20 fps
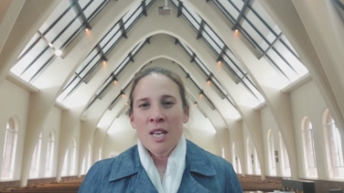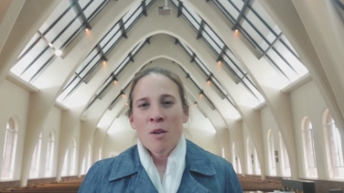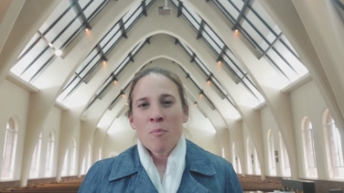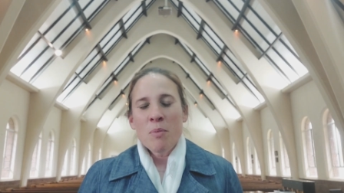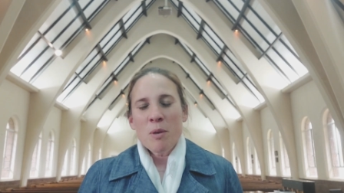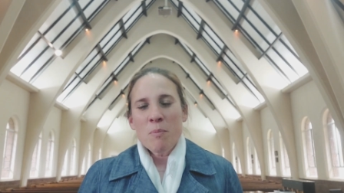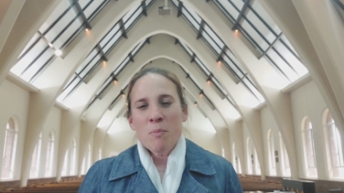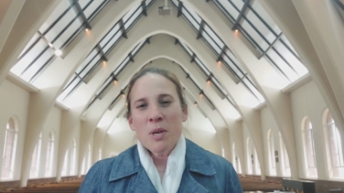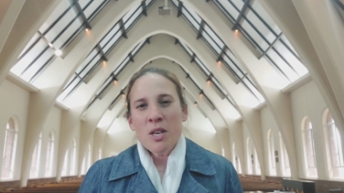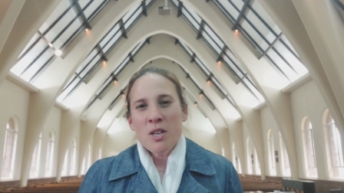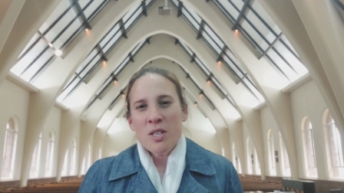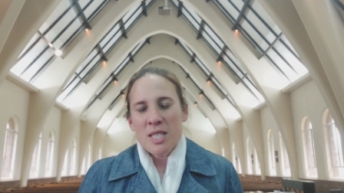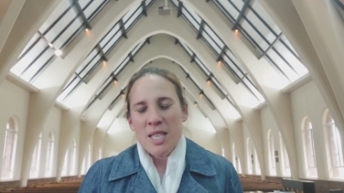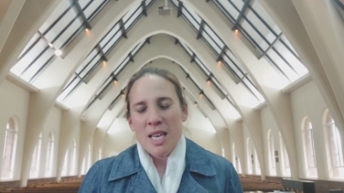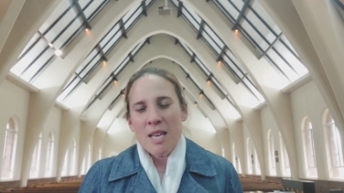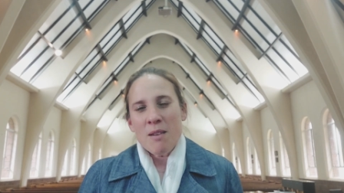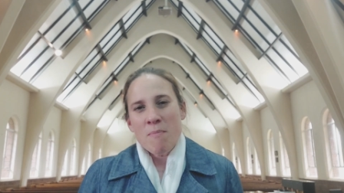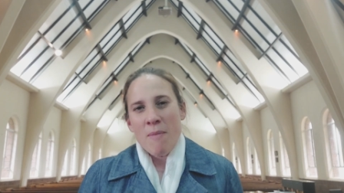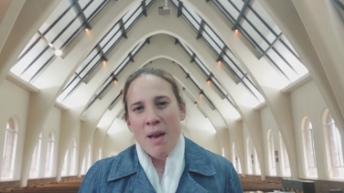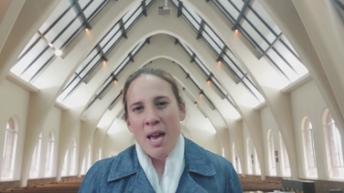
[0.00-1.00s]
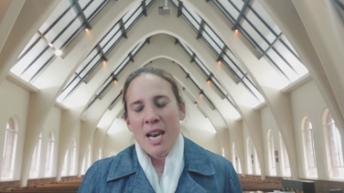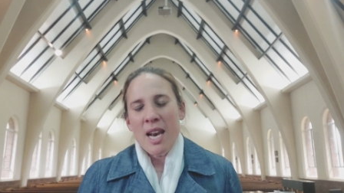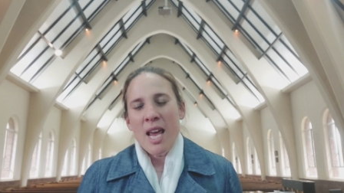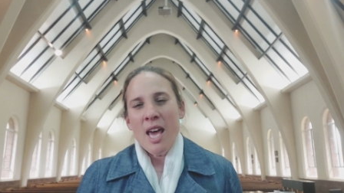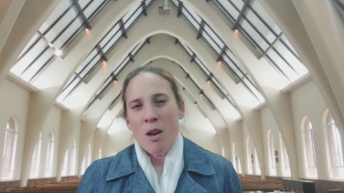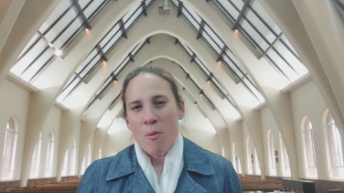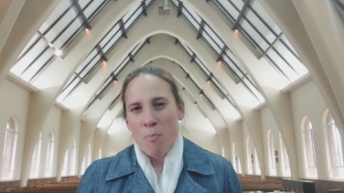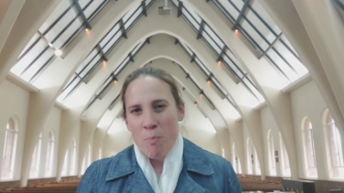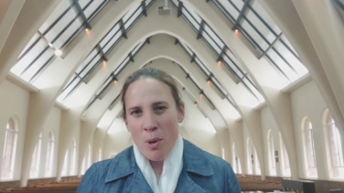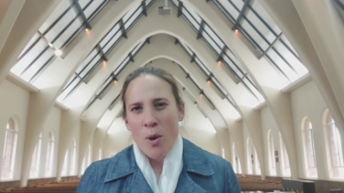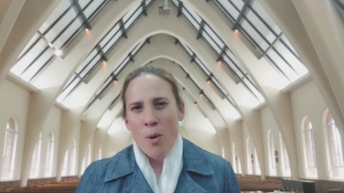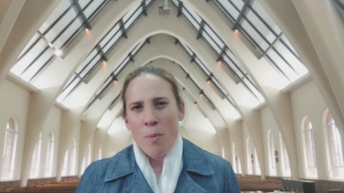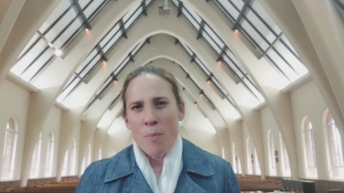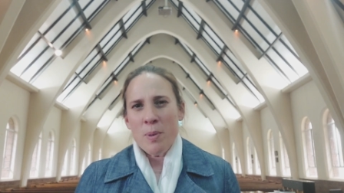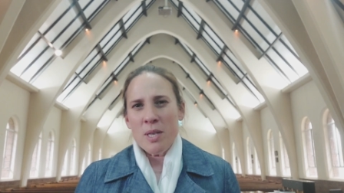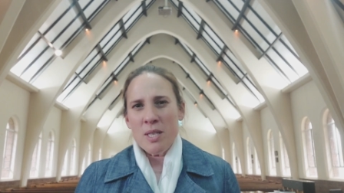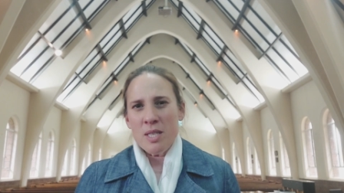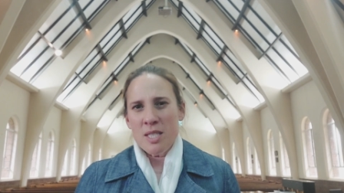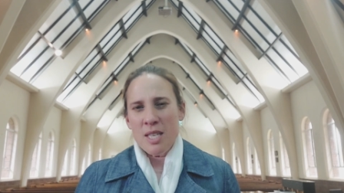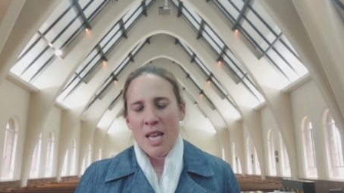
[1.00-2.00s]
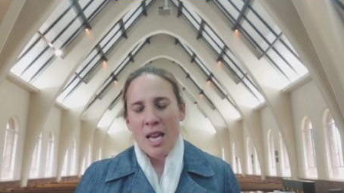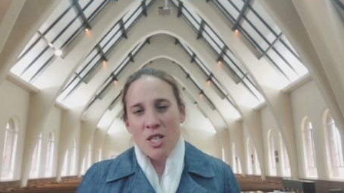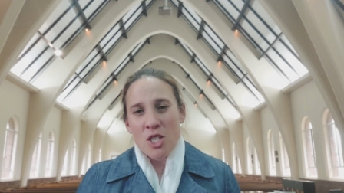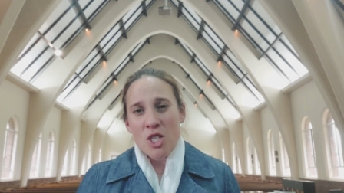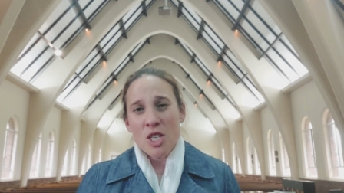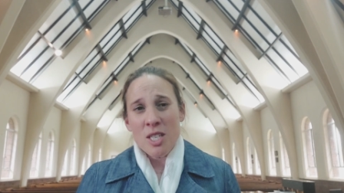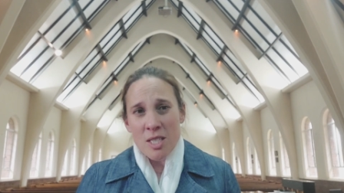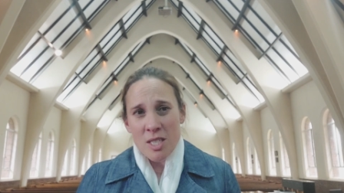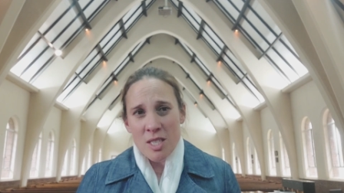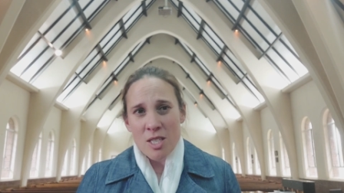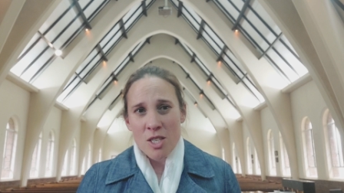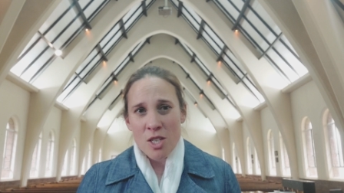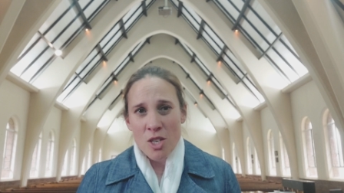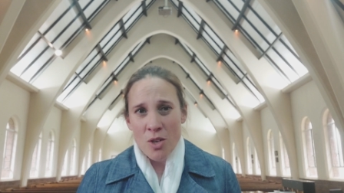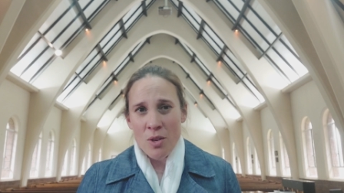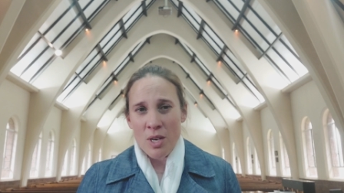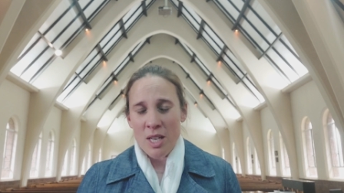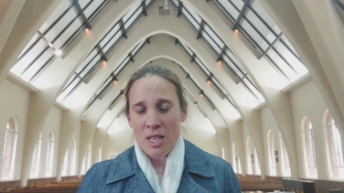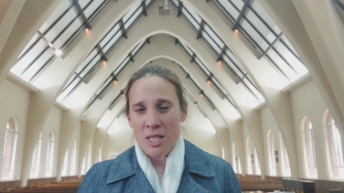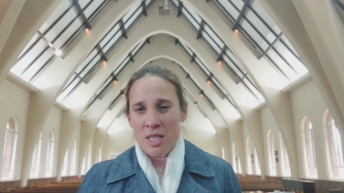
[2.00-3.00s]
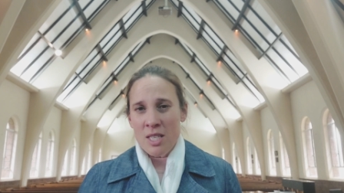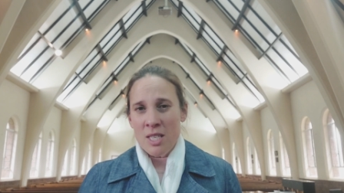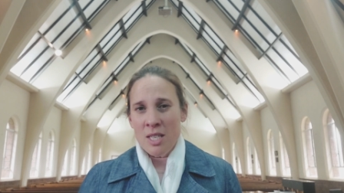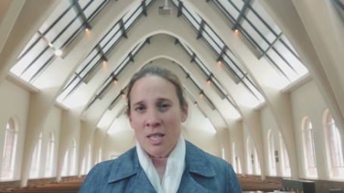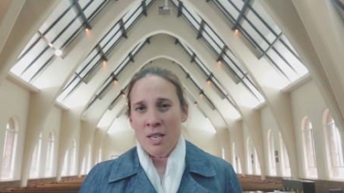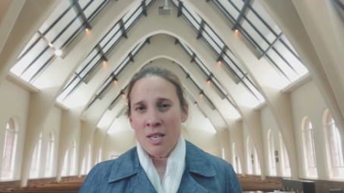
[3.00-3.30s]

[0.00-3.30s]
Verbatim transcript: but because that man had a purpose and Jesus knew it.